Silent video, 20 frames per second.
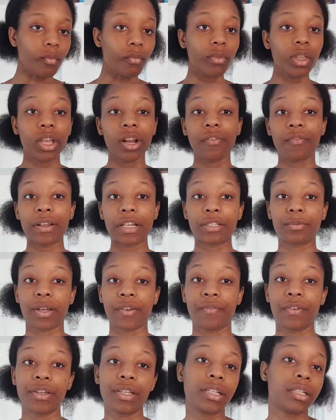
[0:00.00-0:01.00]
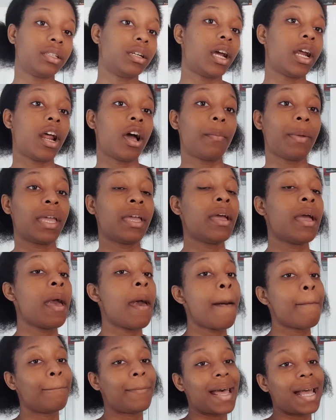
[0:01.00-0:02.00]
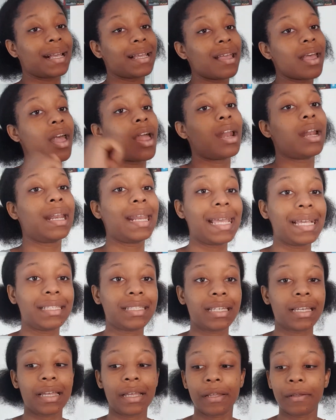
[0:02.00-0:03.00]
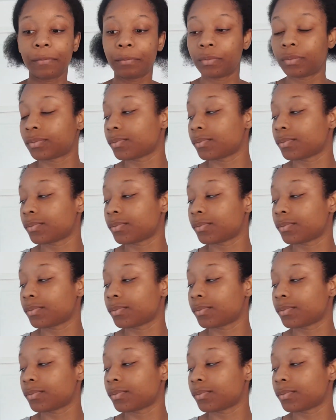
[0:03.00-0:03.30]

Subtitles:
I'm gonna finish my food and I'll be back later.